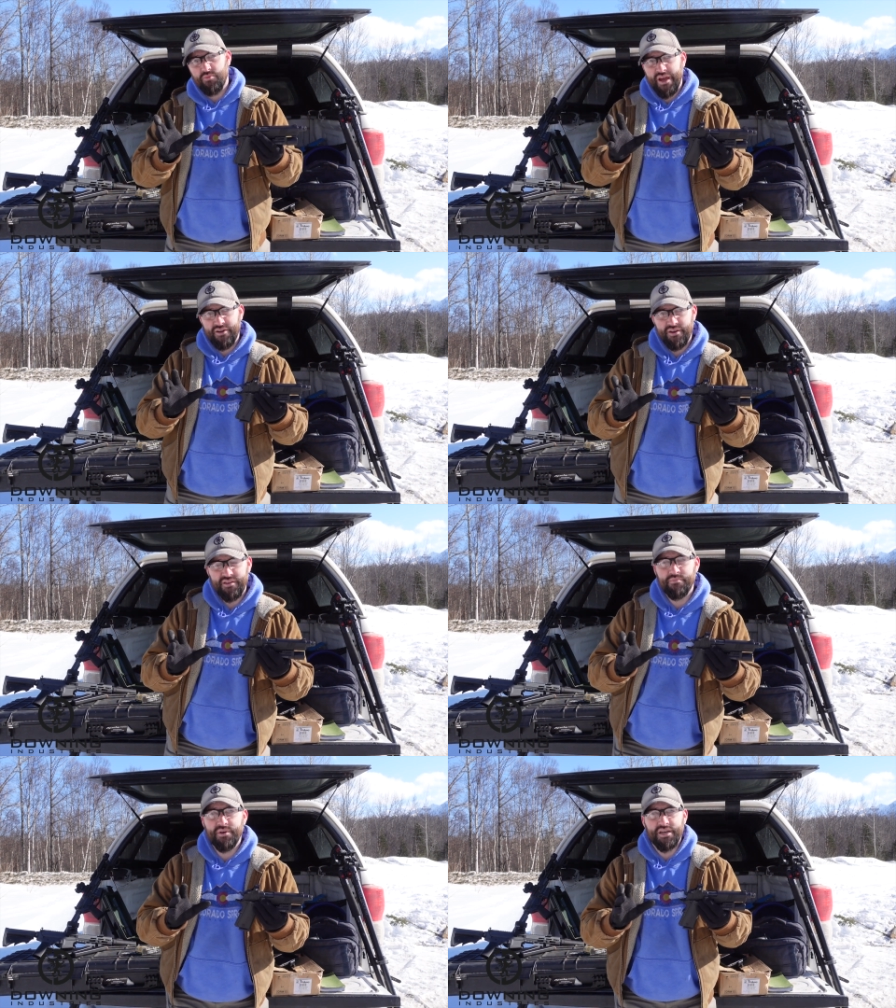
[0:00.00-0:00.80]
battery,
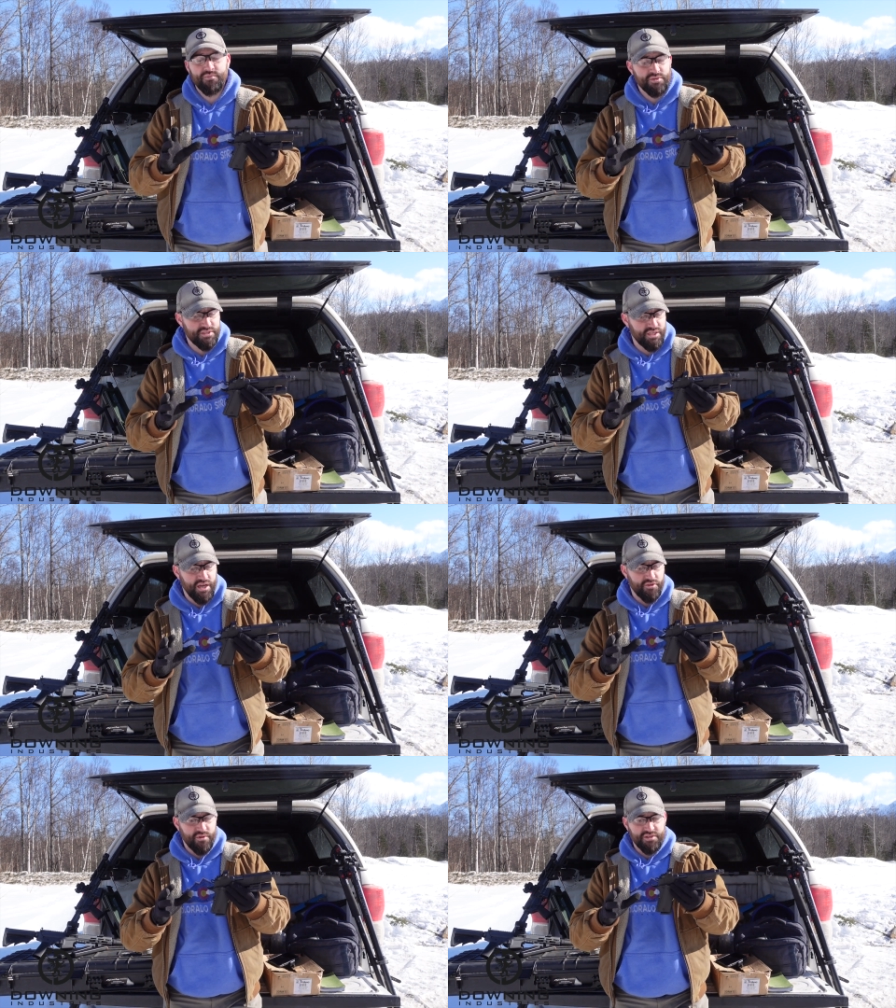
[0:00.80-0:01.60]
but we'll see
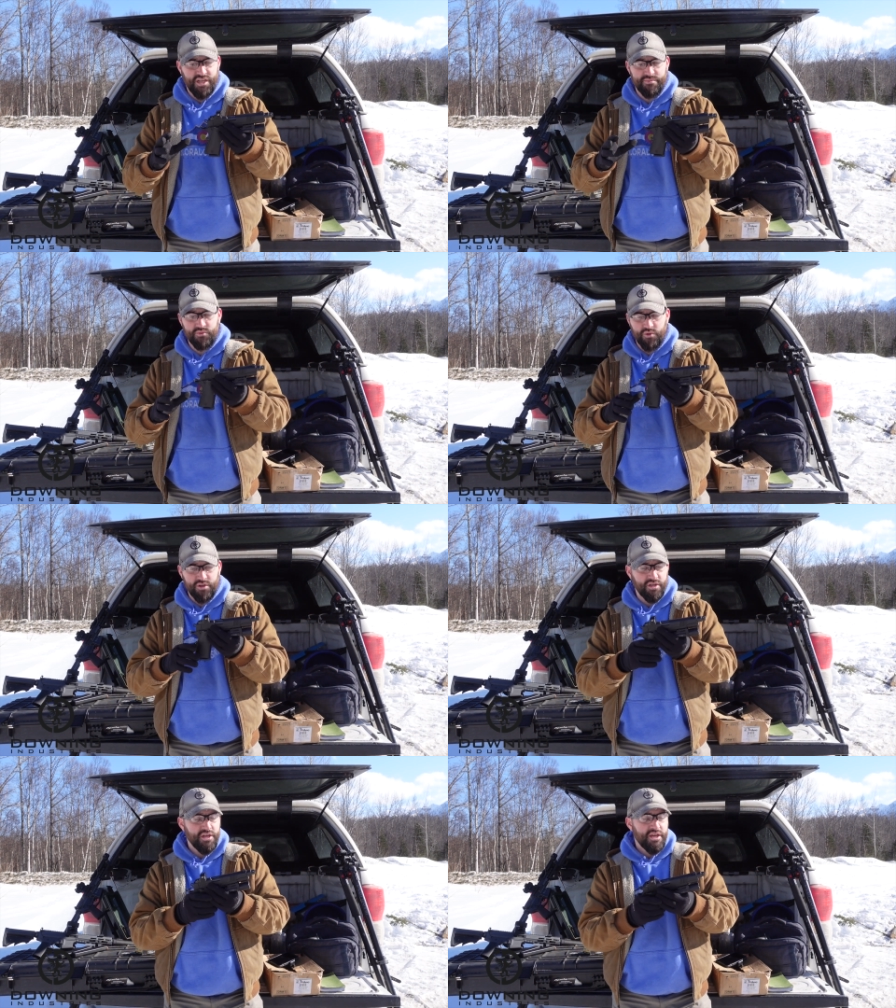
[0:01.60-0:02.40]
how the run times
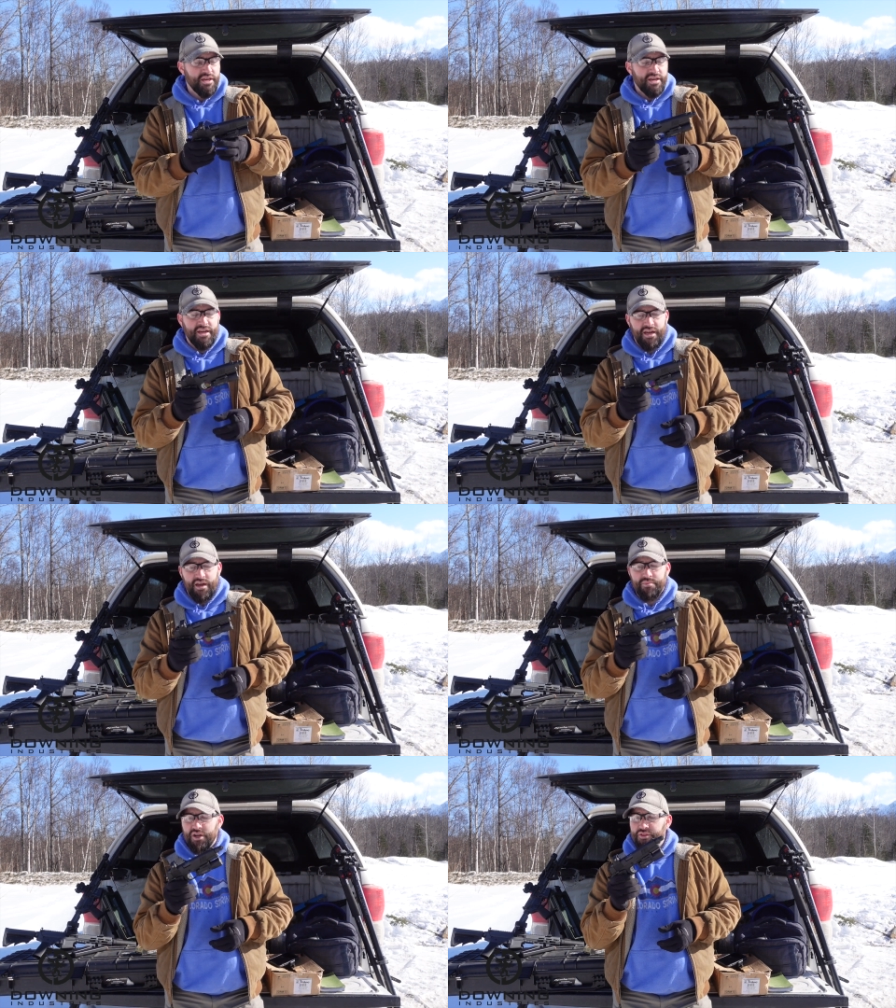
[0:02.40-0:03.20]
work.
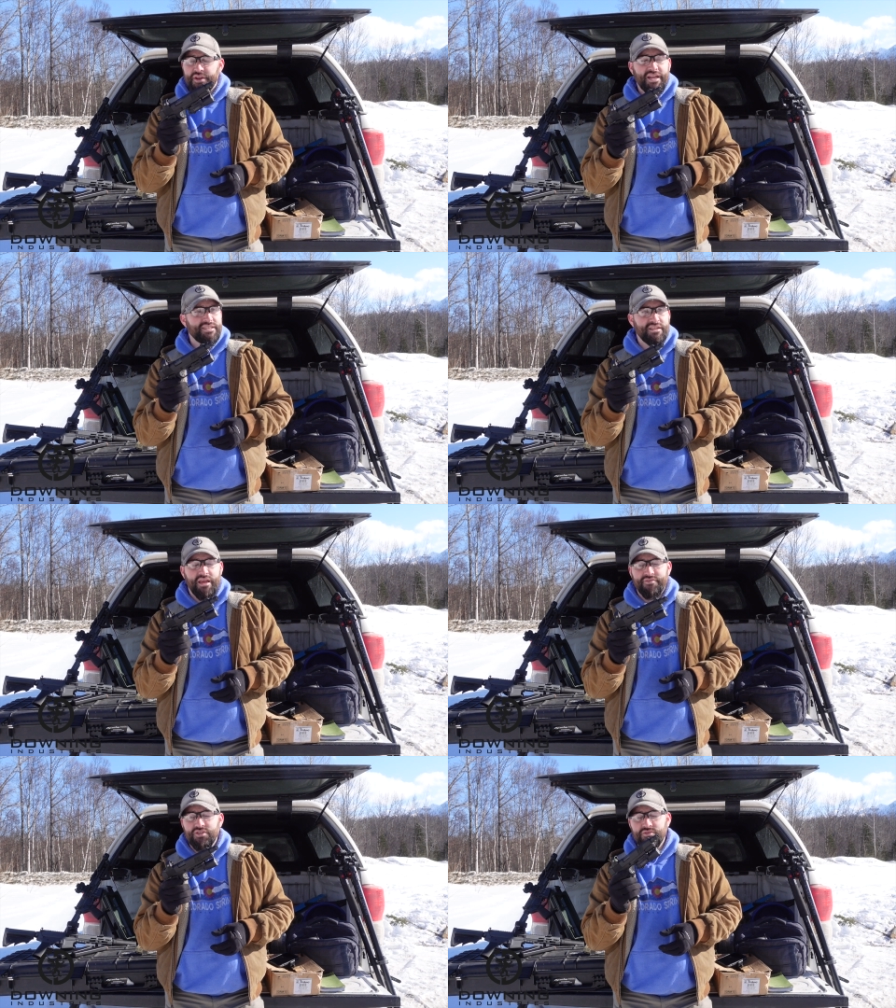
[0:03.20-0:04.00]
Uh, but on the
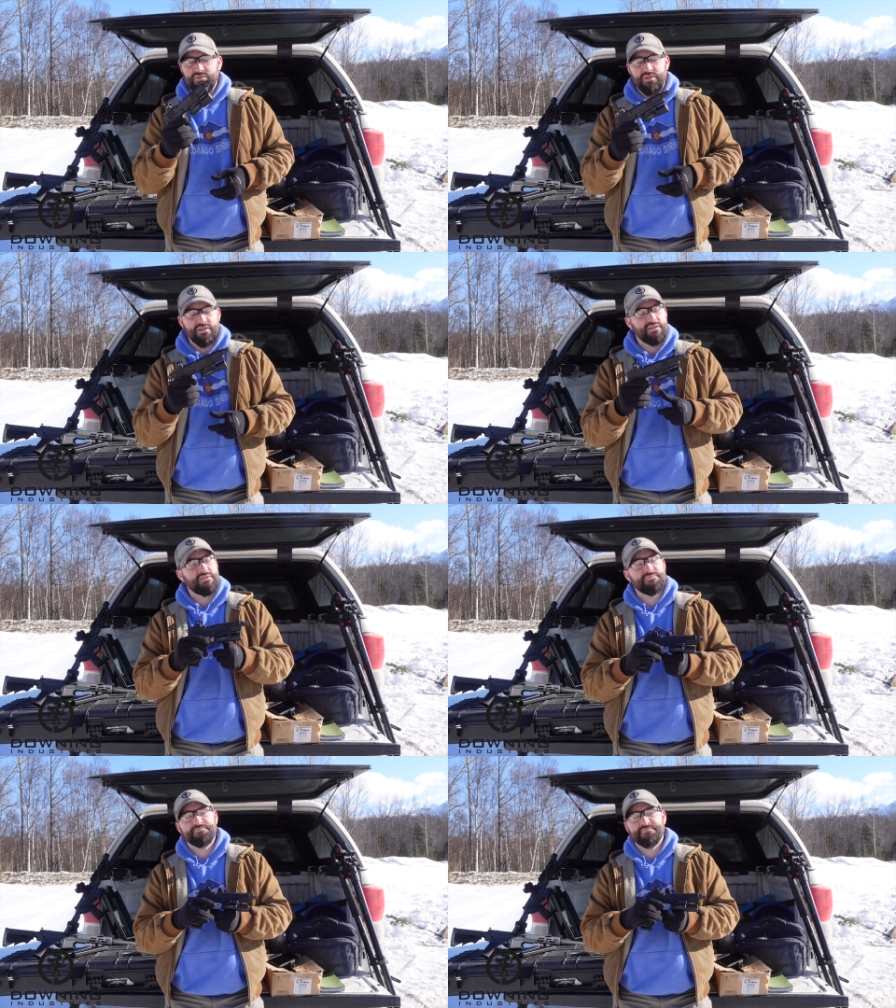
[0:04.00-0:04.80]
1911, dude,
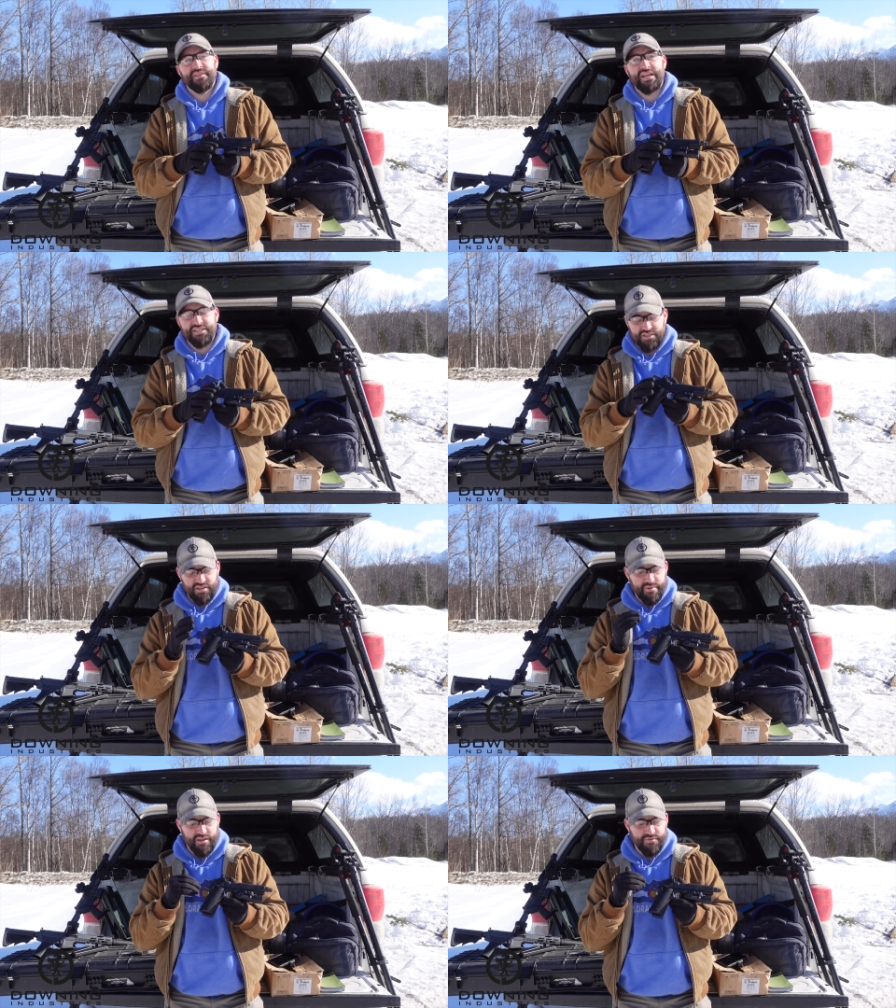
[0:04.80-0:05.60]
I still need
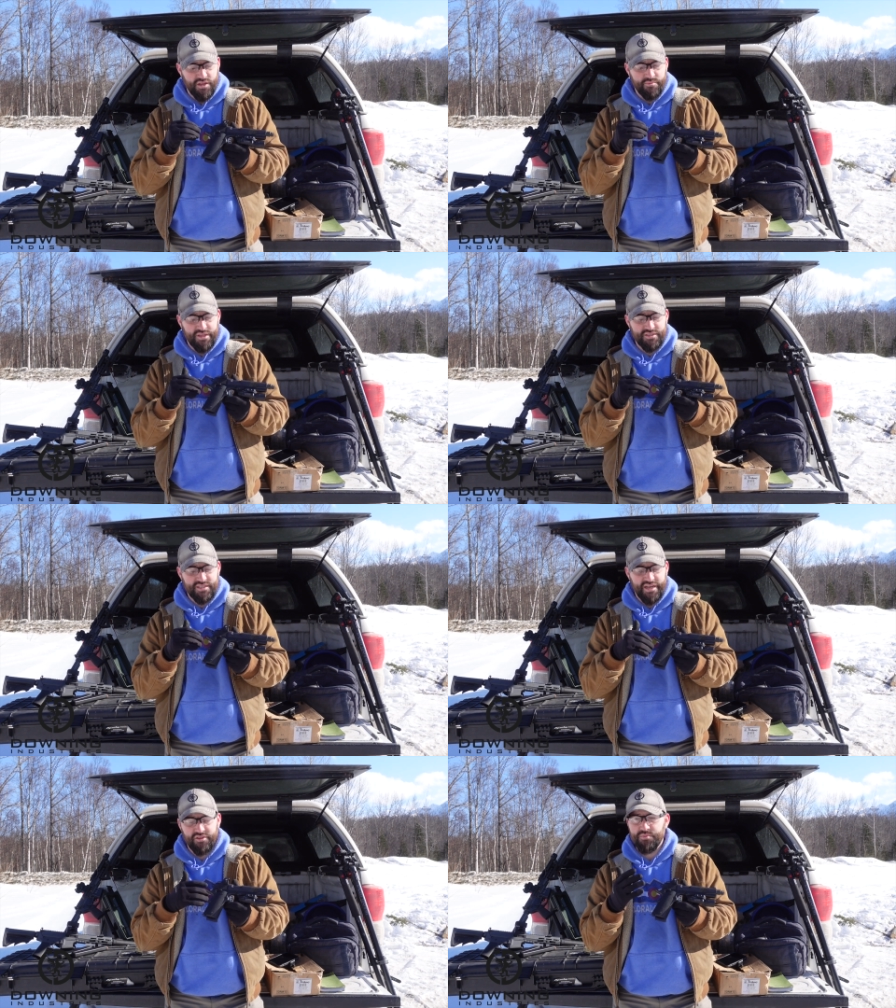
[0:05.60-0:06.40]
to make a video about this
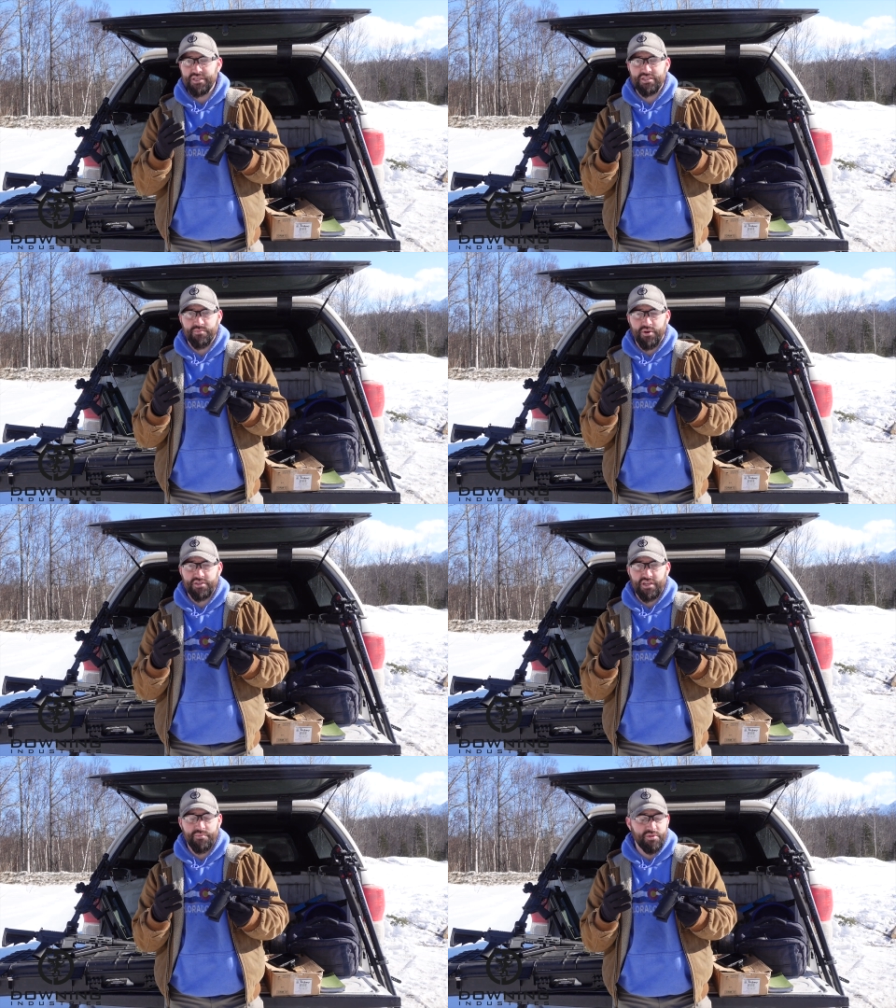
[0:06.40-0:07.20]
guy, the pieces and parts
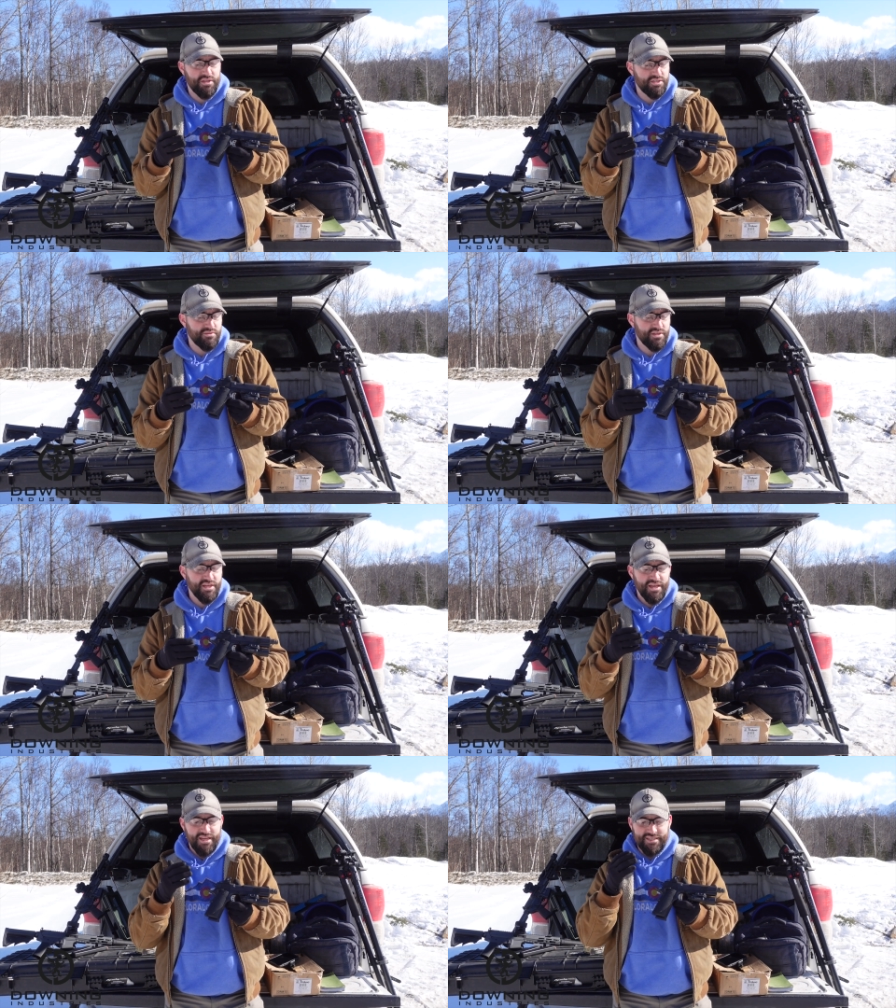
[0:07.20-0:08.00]
that I put into it,
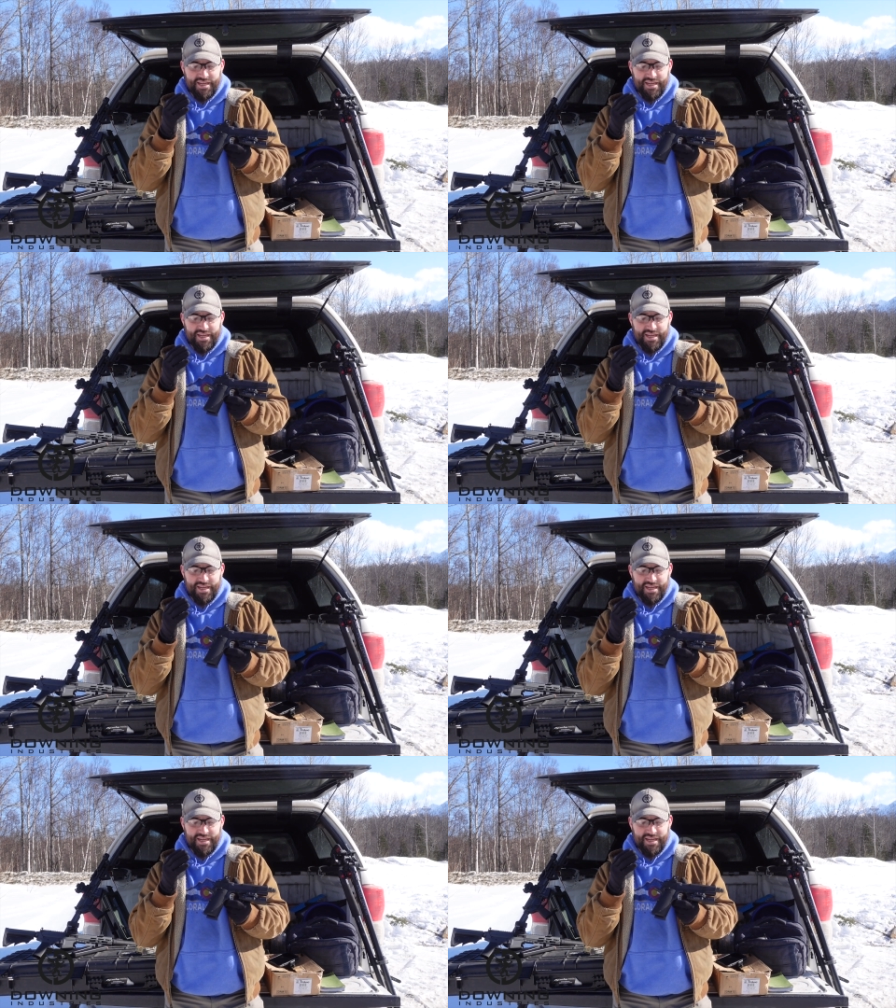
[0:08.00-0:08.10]
because